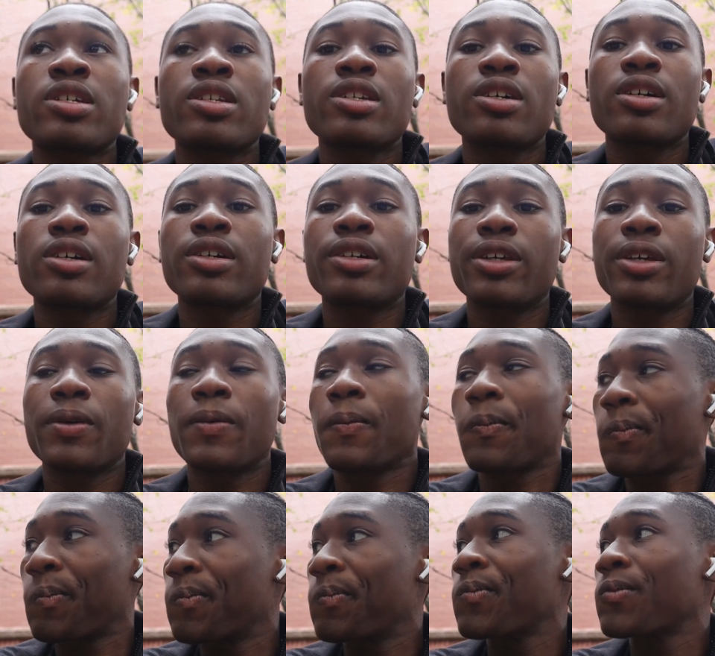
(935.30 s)
And yeah.
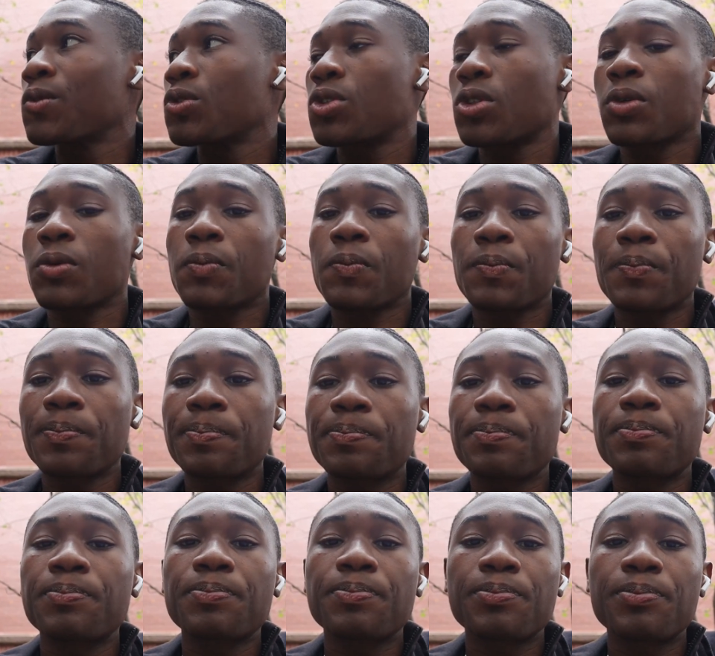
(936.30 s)
So
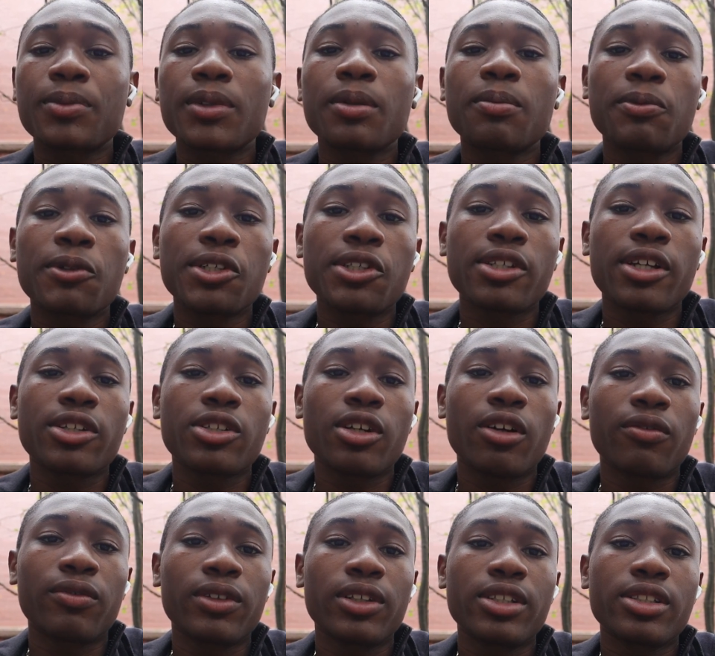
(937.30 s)
appreciate
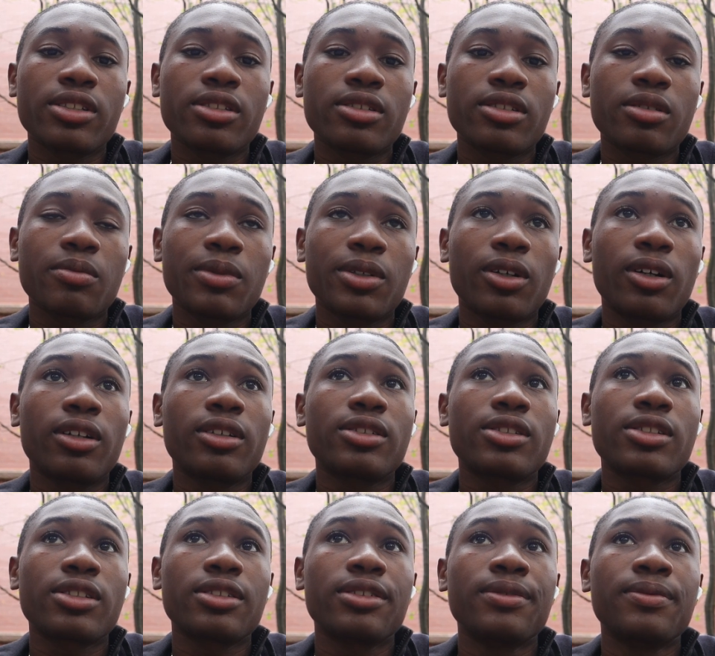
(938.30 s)
y'all for listening to me,
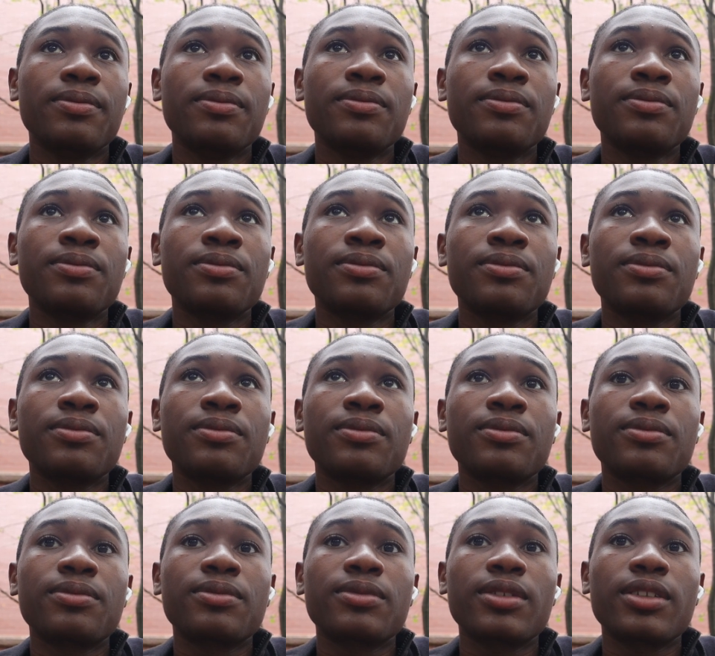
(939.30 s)
honestly.
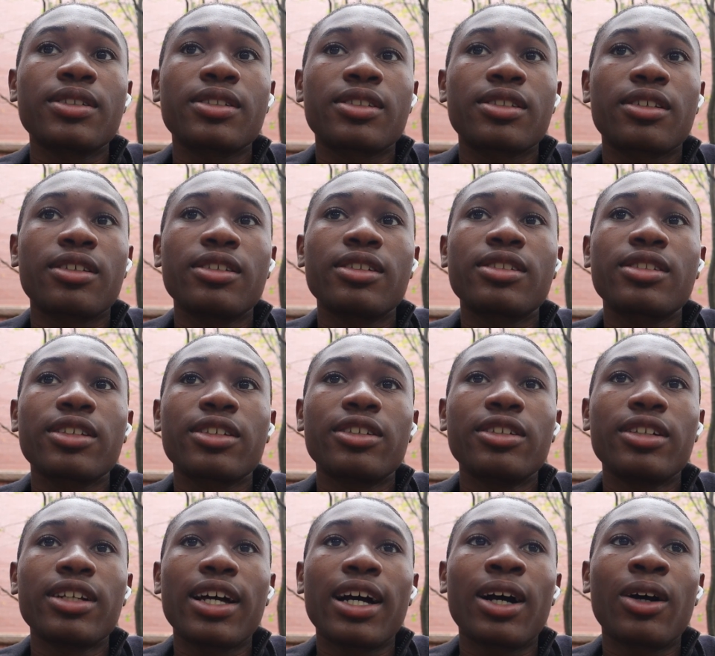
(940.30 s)
It's a
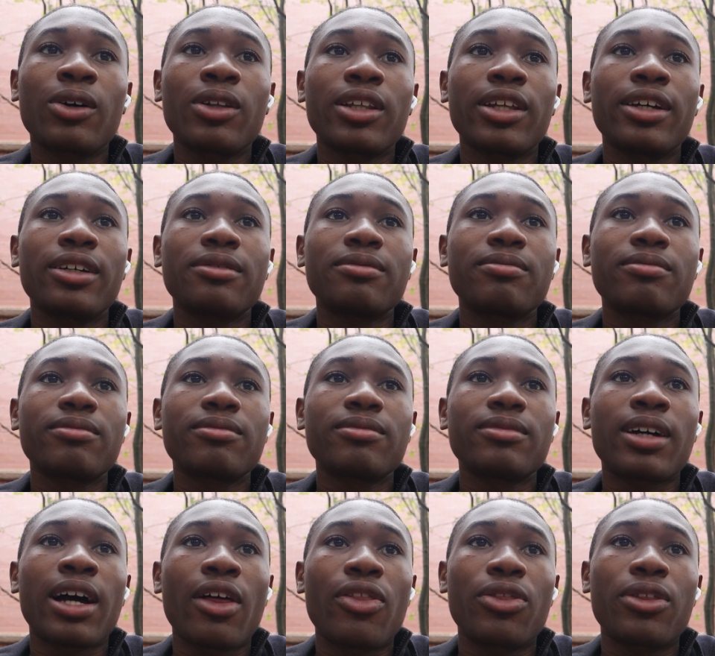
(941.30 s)
good outlet,
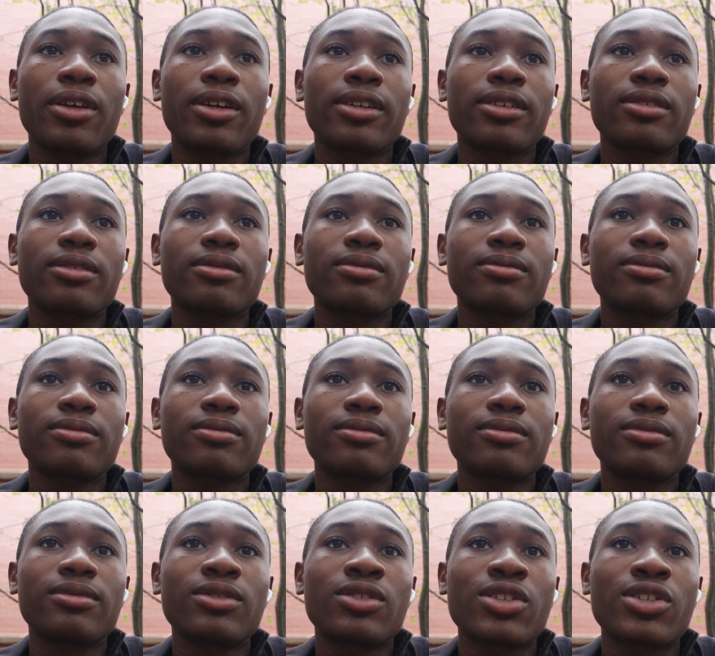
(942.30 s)
I think.
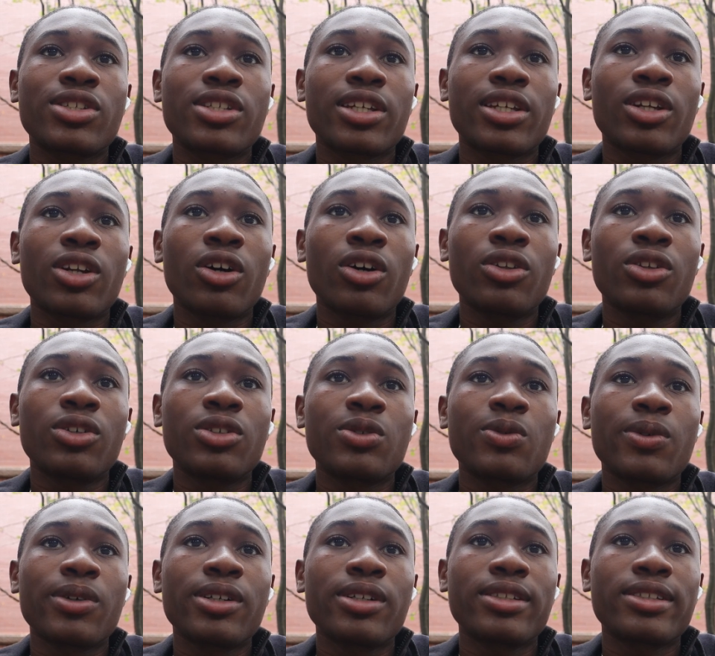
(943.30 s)
Just to get all
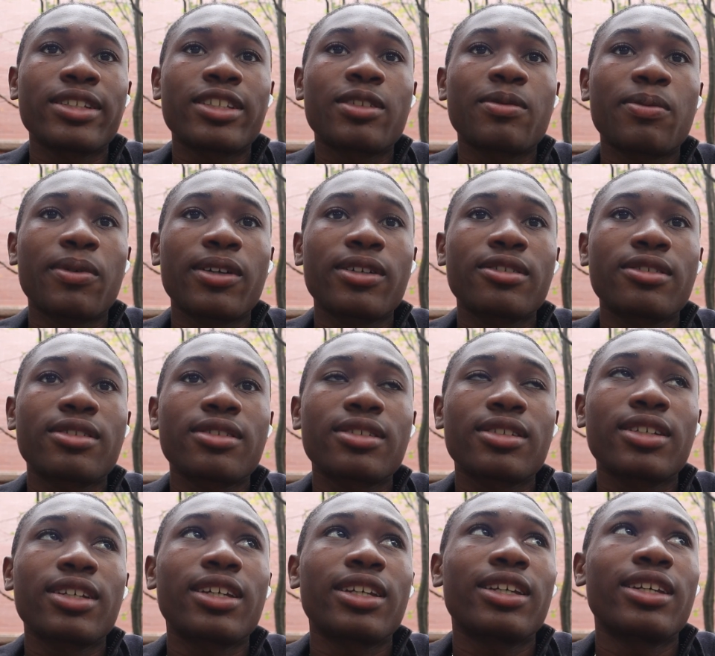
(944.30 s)
those words
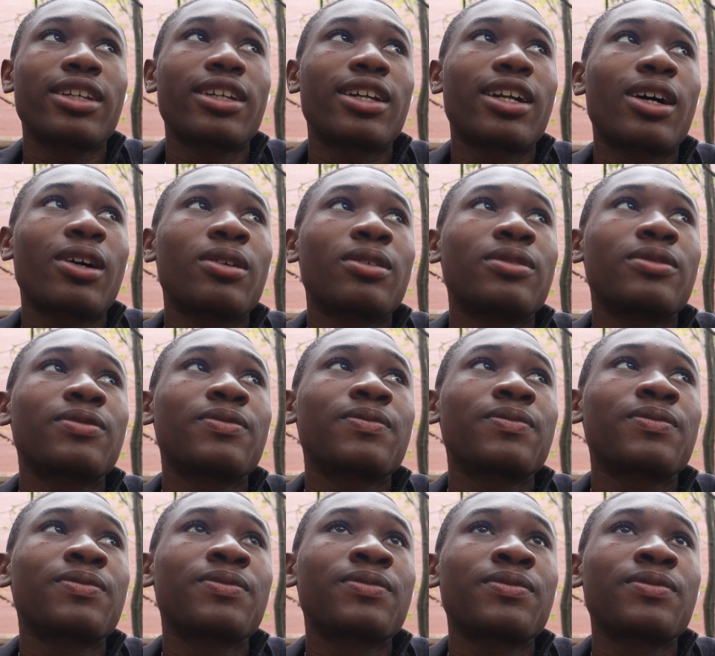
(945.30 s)
expressed and get it out.
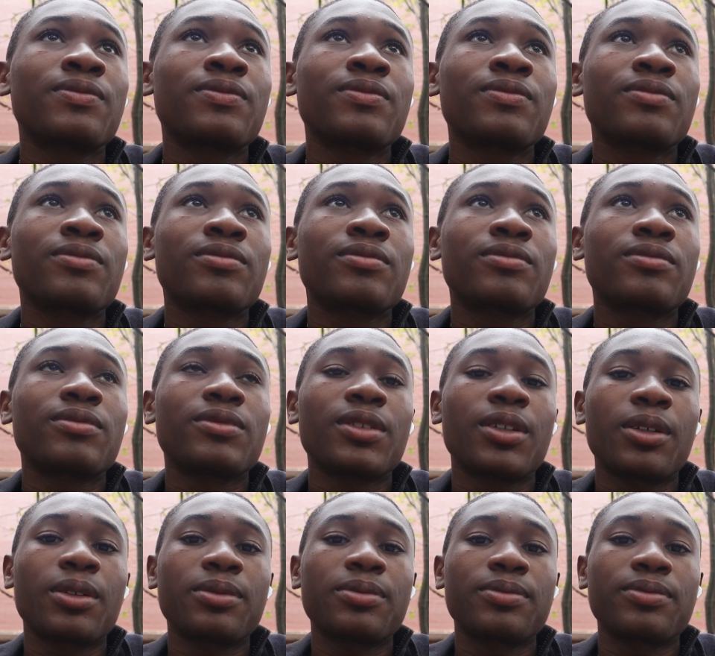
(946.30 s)

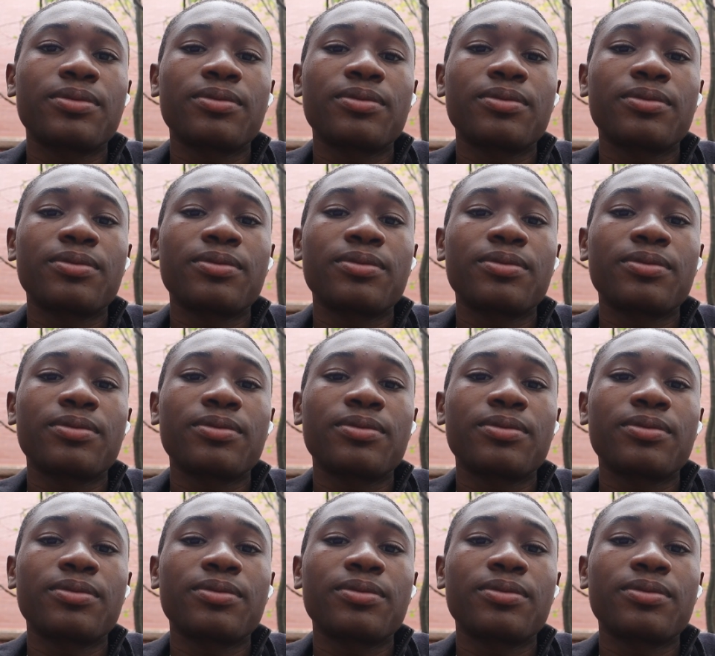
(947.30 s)
You know.